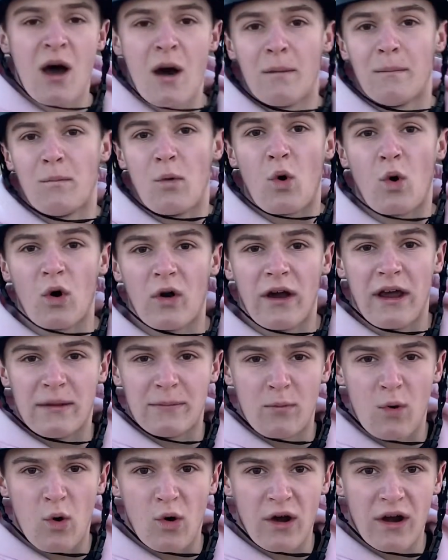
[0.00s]
more and
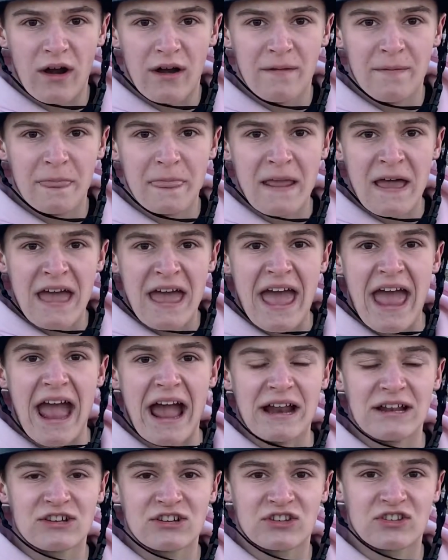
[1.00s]
more,
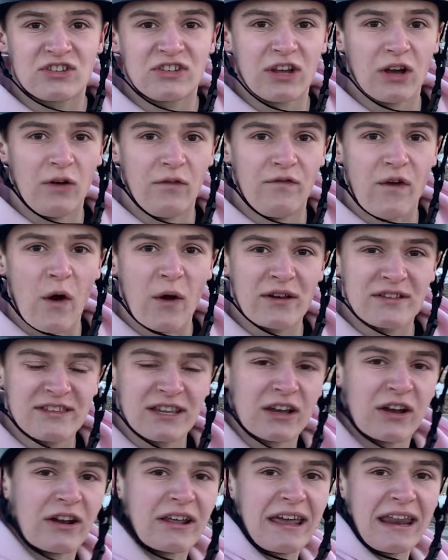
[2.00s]
and just still
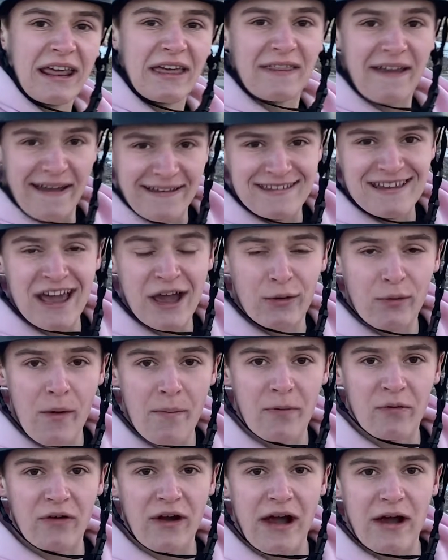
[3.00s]
focusing on getting that tail
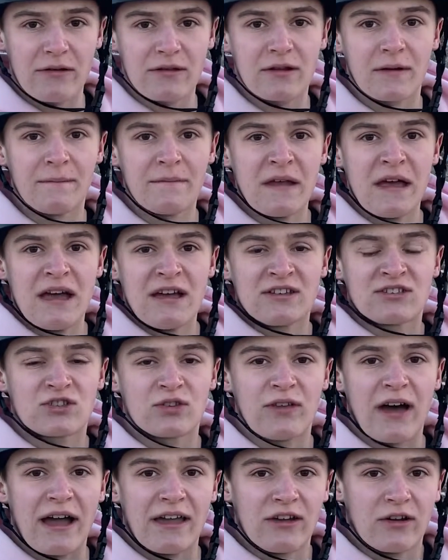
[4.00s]
whip around, so
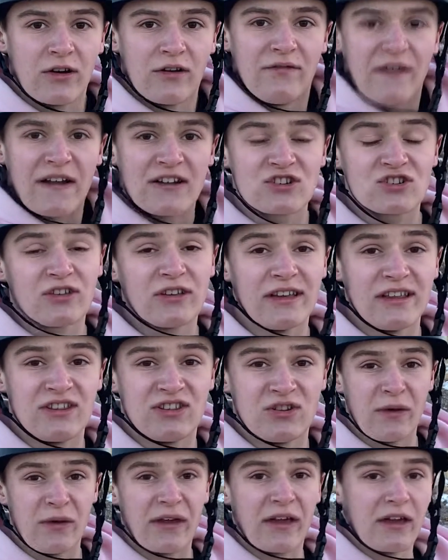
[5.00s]
that you're eventually
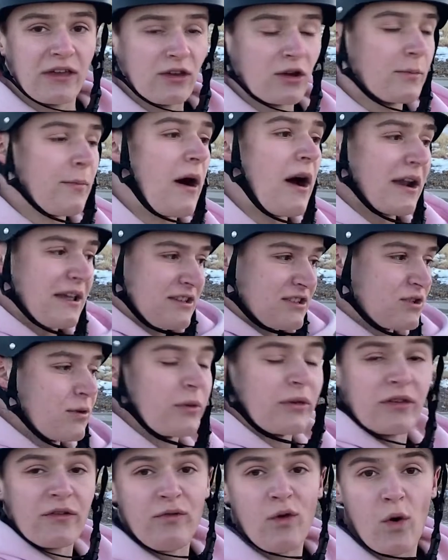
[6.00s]
your body's
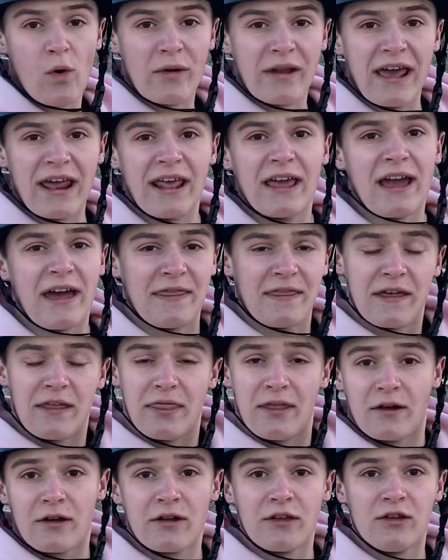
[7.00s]
doing the full 180, and
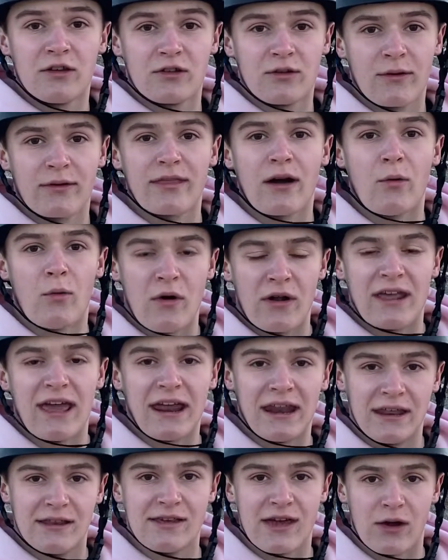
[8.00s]
then you're doing that
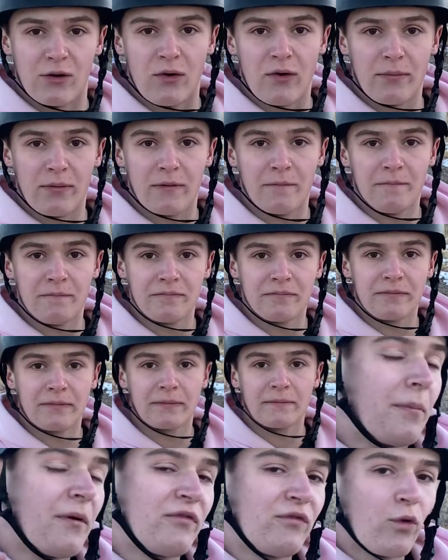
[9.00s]
180 tail whip.
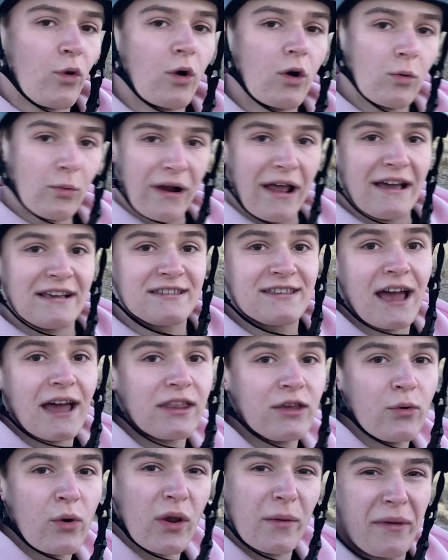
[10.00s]
Before, when I
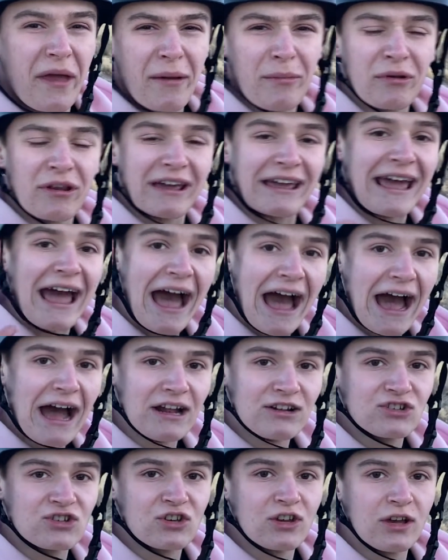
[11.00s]
said you want to be able to
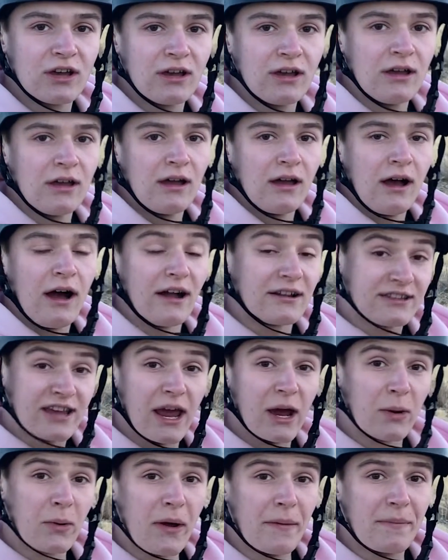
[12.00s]
catch a
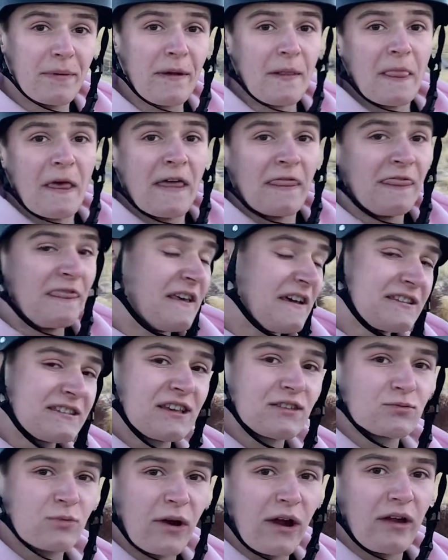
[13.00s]
tail whip, this
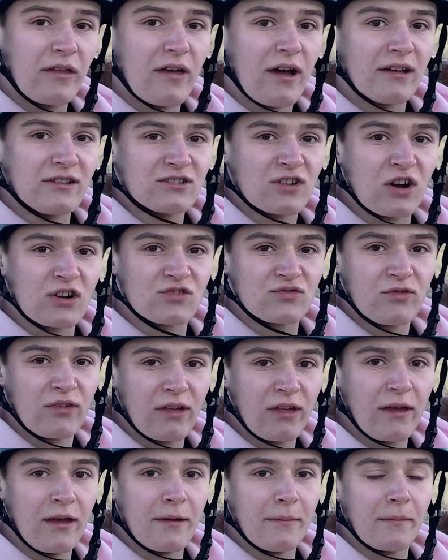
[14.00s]
is where that starts
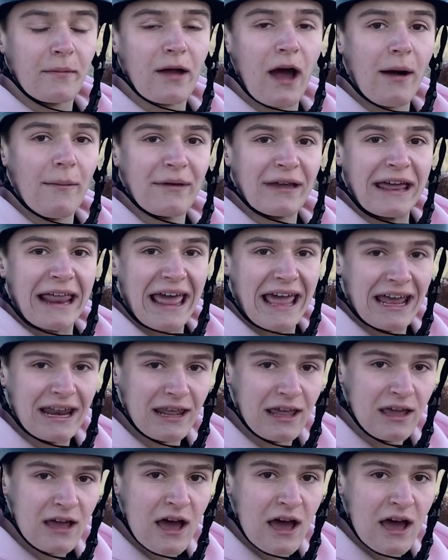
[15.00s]
really coming in handy,